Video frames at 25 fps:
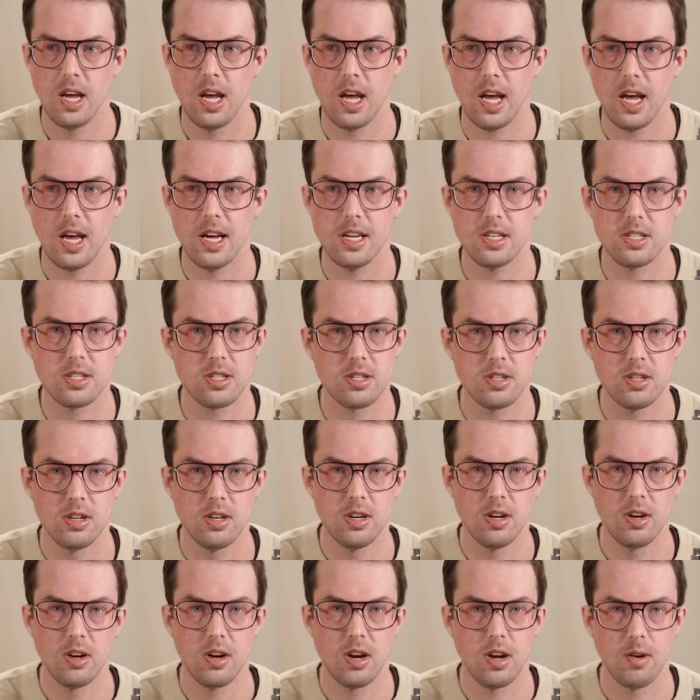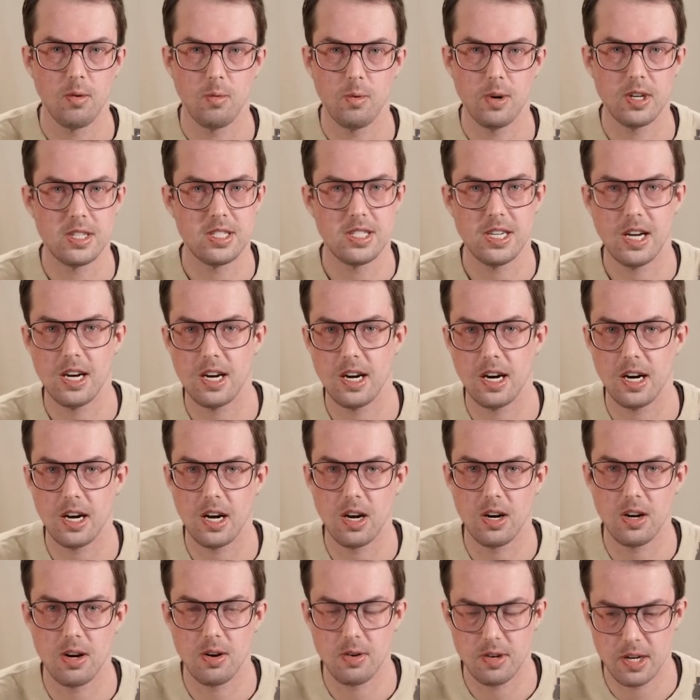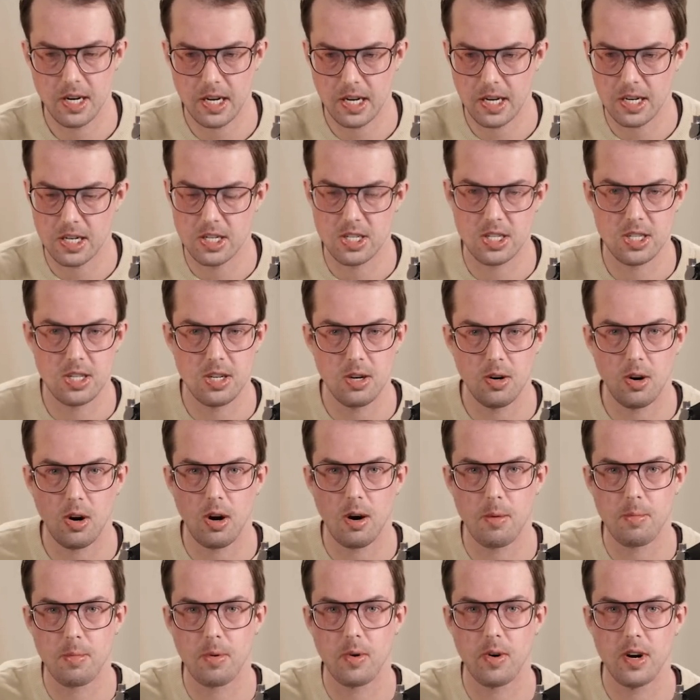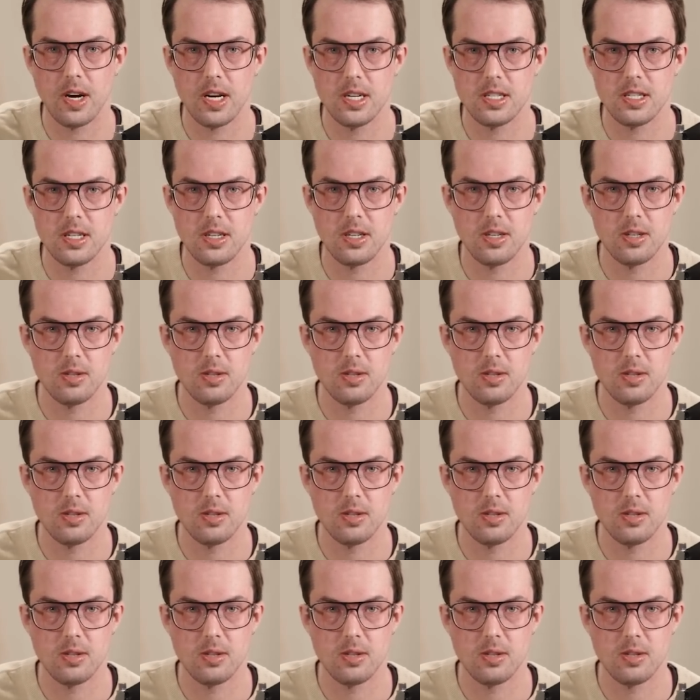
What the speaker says: as with Tether alone, they can still operate in